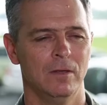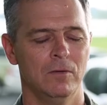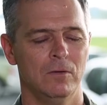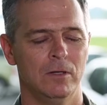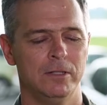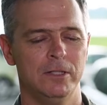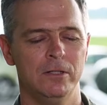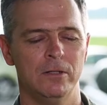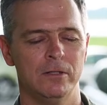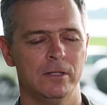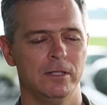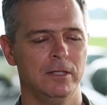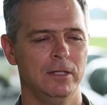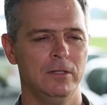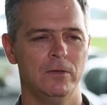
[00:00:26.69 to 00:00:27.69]
Well, you know,
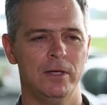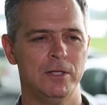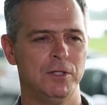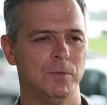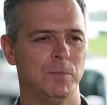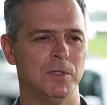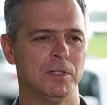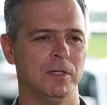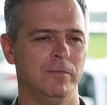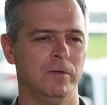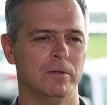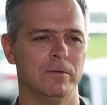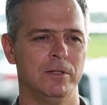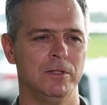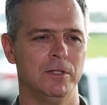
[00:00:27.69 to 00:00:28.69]
the
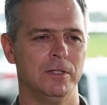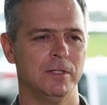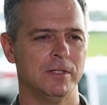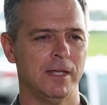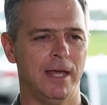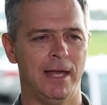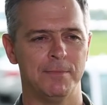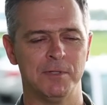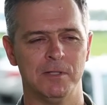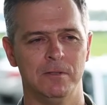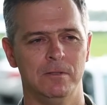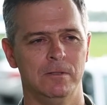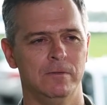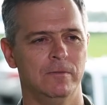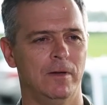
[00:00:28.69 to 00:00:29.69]
Indo-Asia-Pacific region is
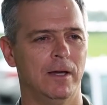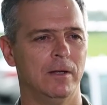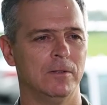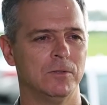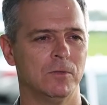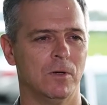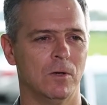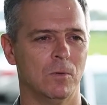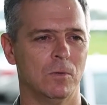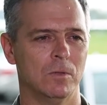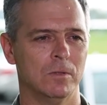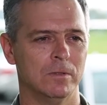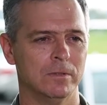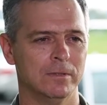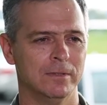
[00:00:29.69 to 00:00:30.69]
absolutely vital to our
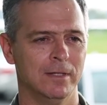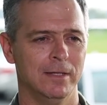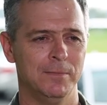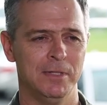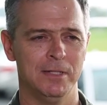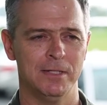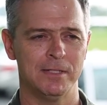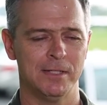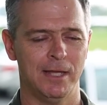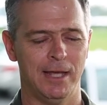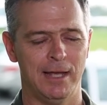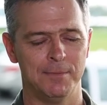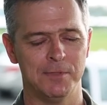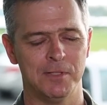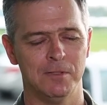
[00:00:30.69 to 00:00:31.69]
world. I mean, it's
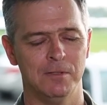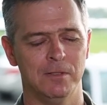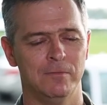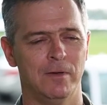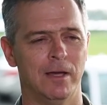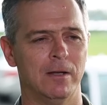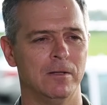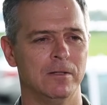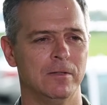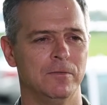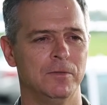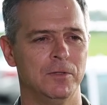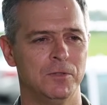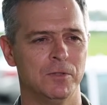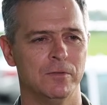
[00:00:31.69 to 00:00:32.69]
absolutely vital to the
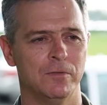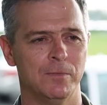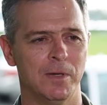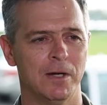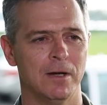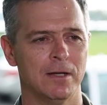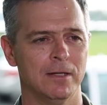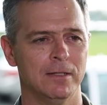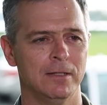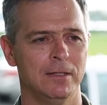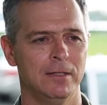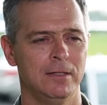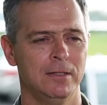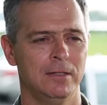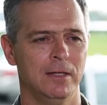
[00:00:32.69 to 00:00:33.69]
future of America,
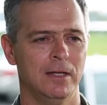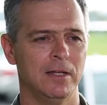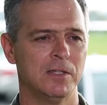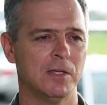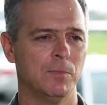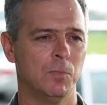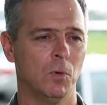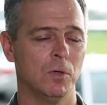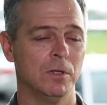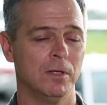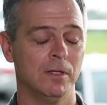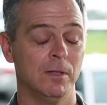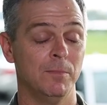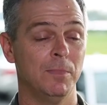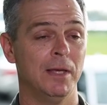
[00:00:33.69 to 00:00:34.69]
and it's important
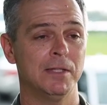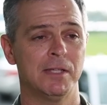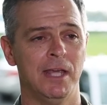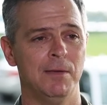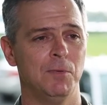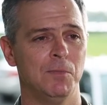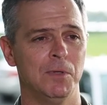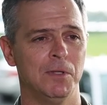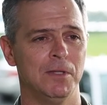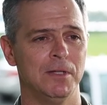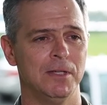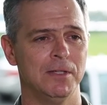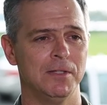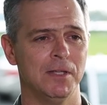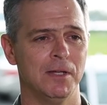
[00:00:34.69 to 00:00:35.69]
that the best
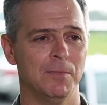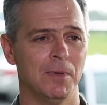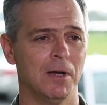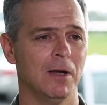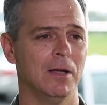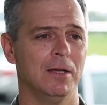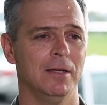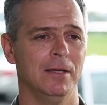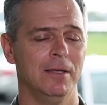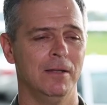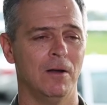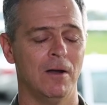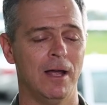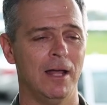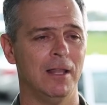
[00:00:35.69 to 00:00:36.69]
capabilities that America
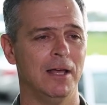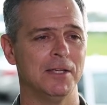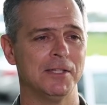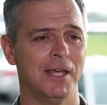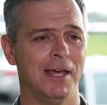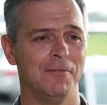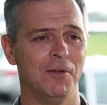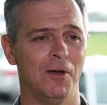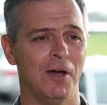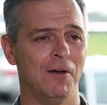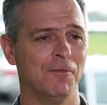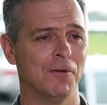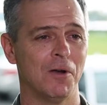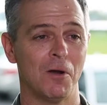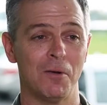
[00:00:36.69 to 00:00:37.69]
and our allies have to
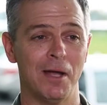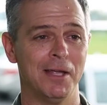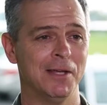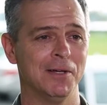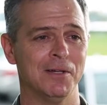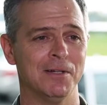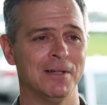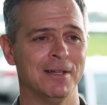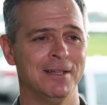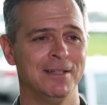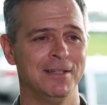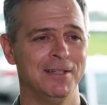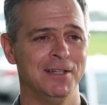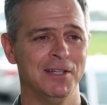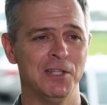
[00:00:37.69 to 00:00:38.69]
offer are right here
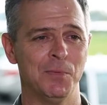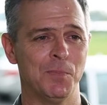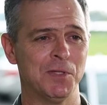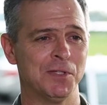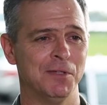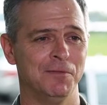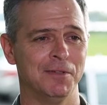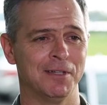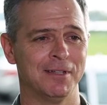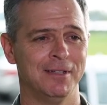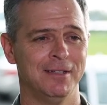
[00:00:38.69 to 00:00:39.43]
in the Pacific.